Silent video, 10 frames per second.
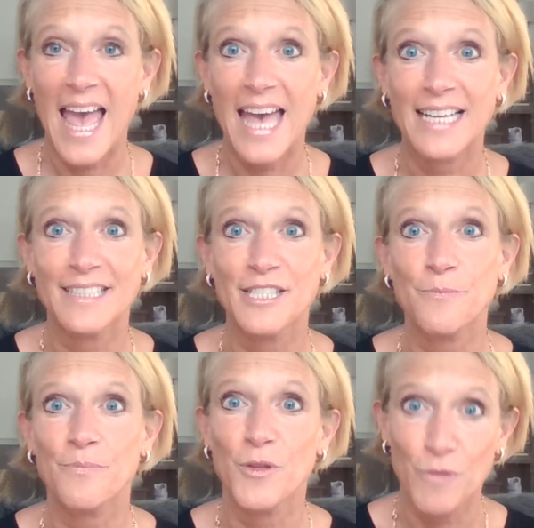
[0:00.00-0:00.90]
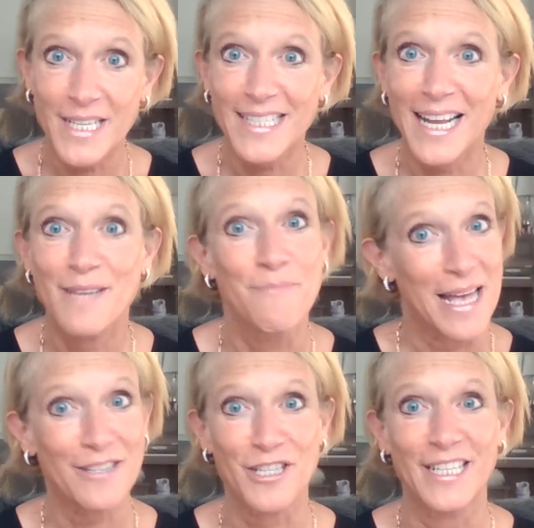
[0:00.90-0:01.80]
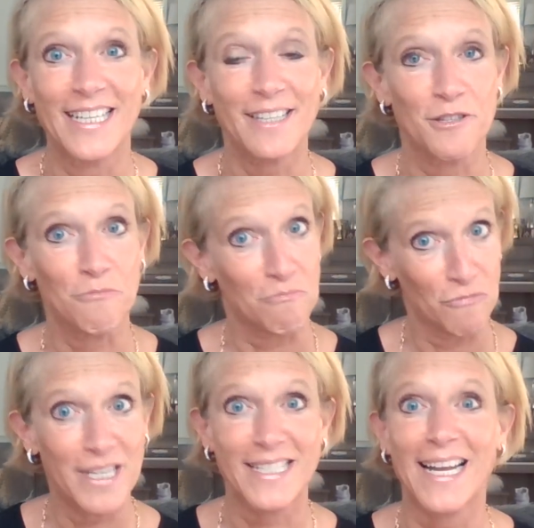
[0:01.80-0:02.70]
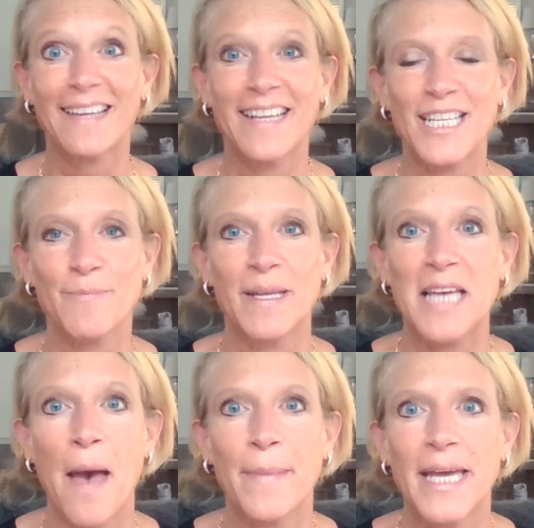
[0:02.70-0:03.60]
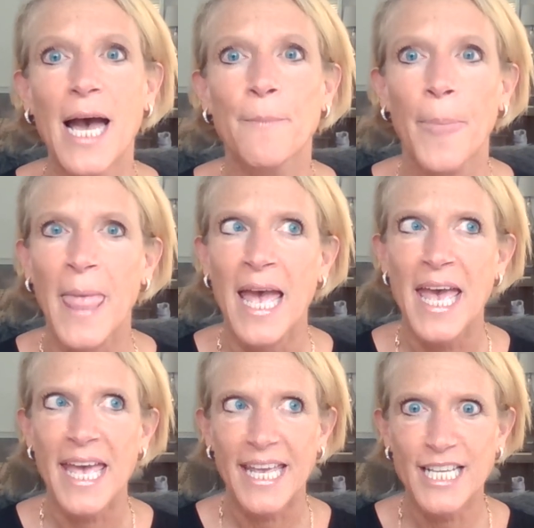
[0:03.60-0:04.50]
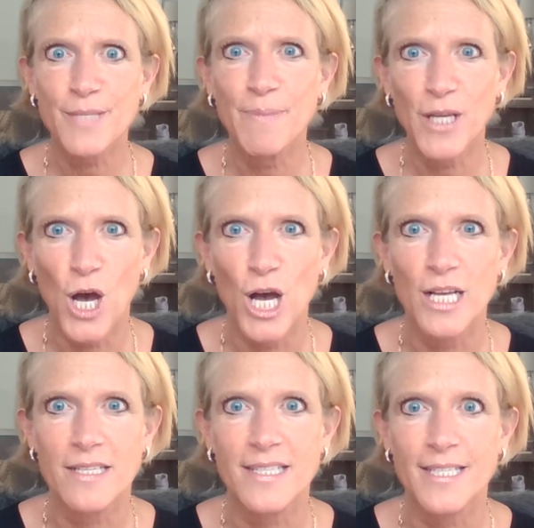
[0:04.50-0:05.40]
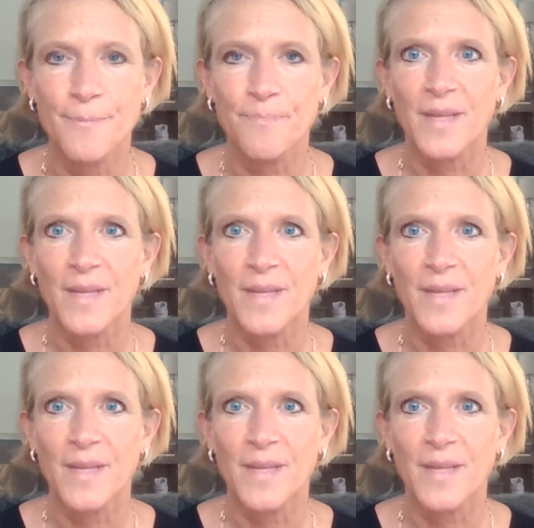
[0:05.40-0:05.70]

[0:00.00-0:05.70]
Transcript: And the reason I mention it, and the reason I think it's been coming up, is because